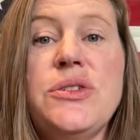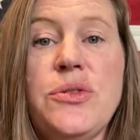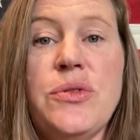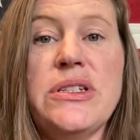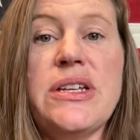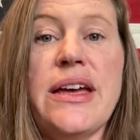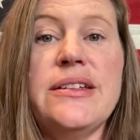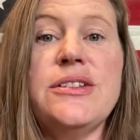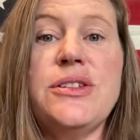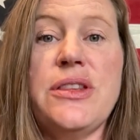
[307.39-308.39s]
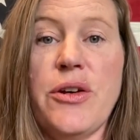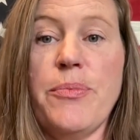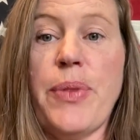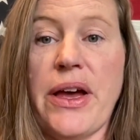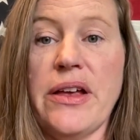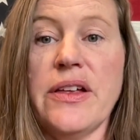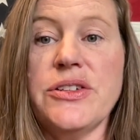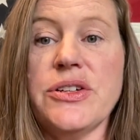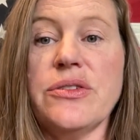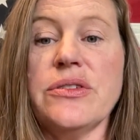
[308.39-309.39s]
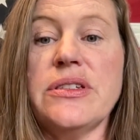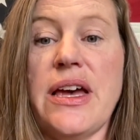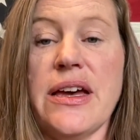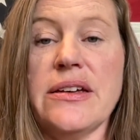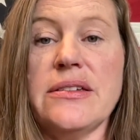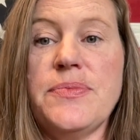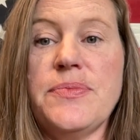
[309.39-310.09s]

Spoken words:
to attend their biological sex.